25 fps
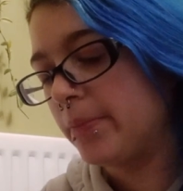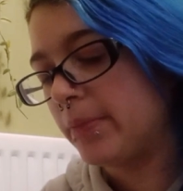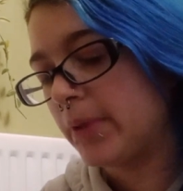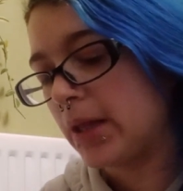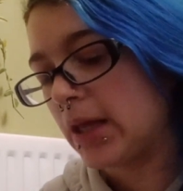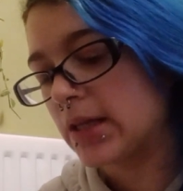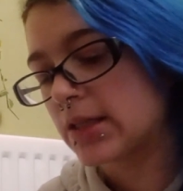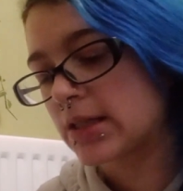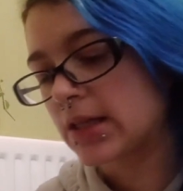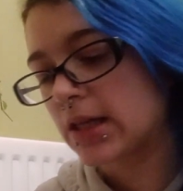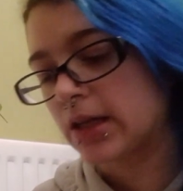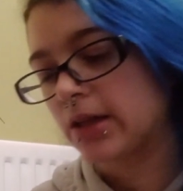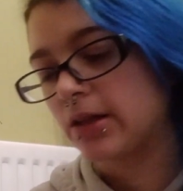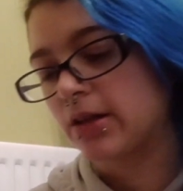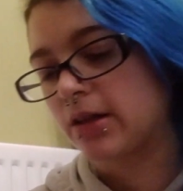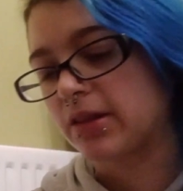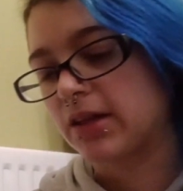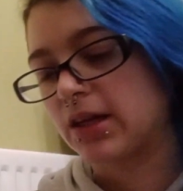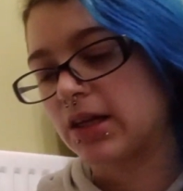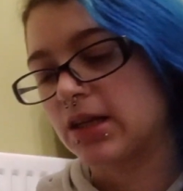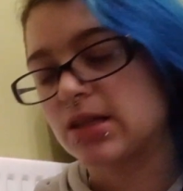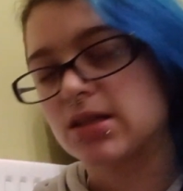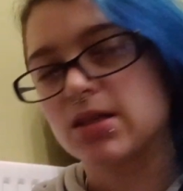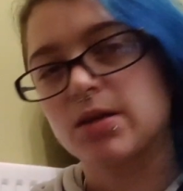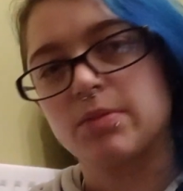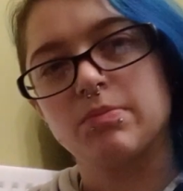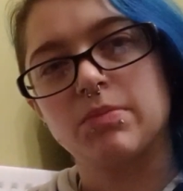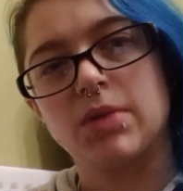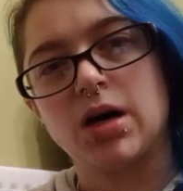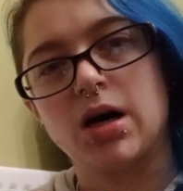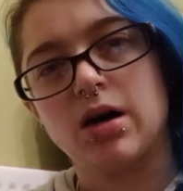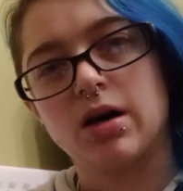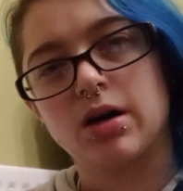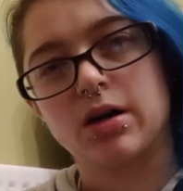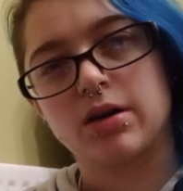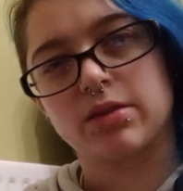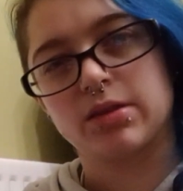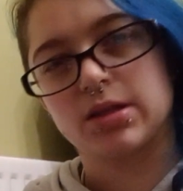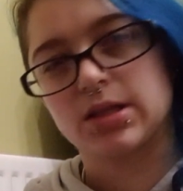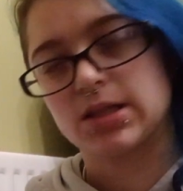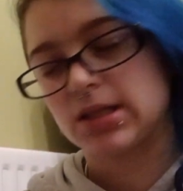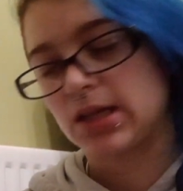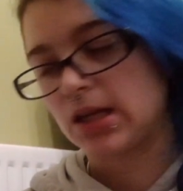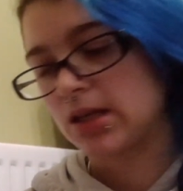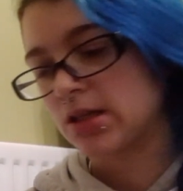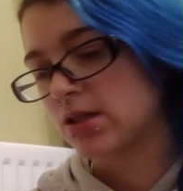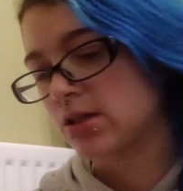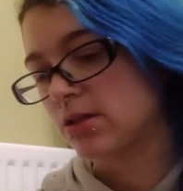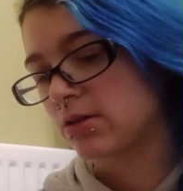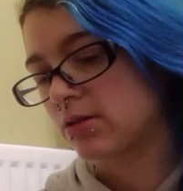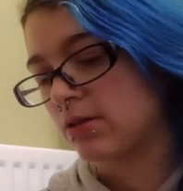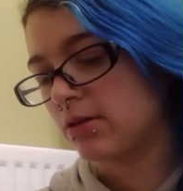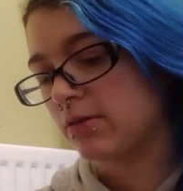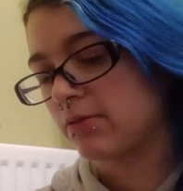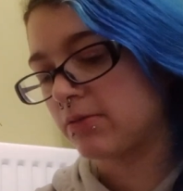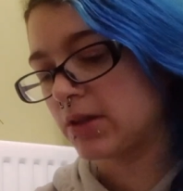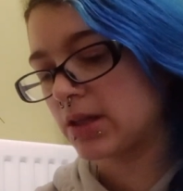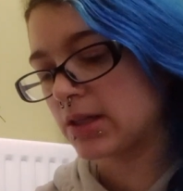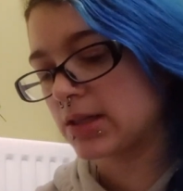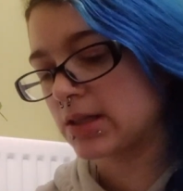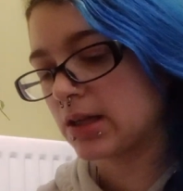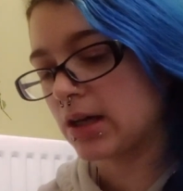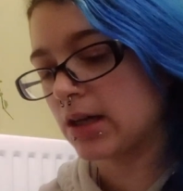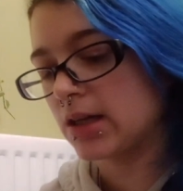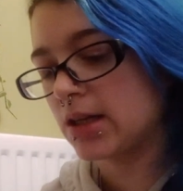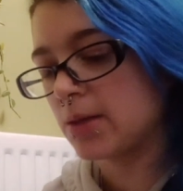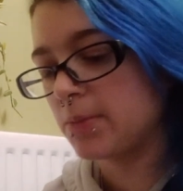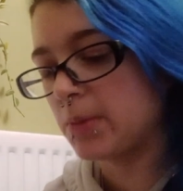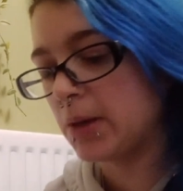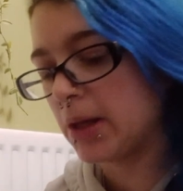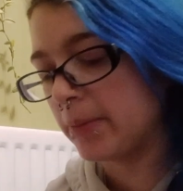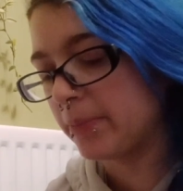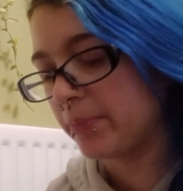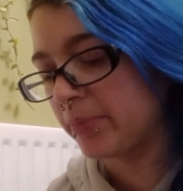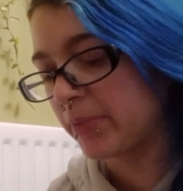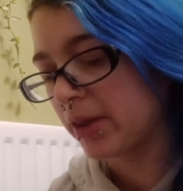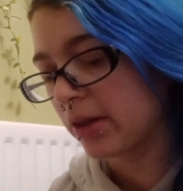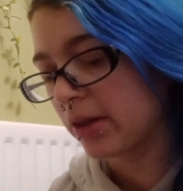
is a little thing to mark the centre of the sidey bit.